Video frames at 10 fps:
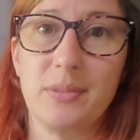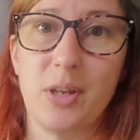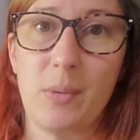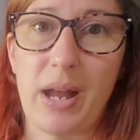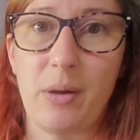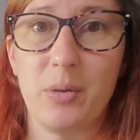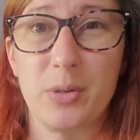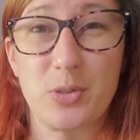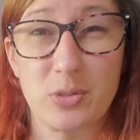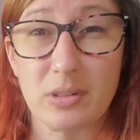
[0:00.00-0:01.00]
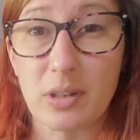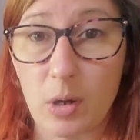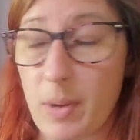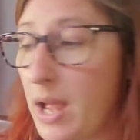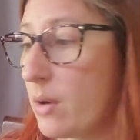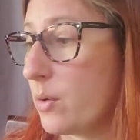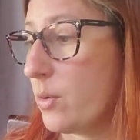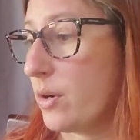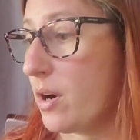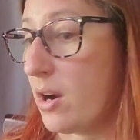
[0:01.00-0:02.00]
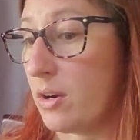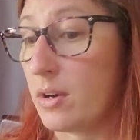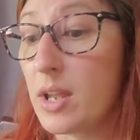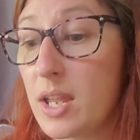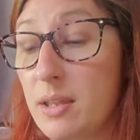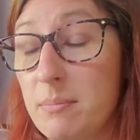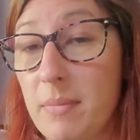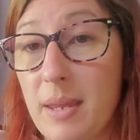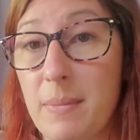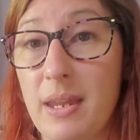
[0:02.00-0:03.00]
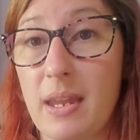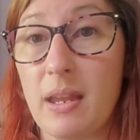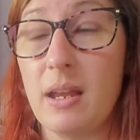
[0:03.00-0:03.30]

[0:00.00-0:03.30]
go out or shouldn't go out, or are maybe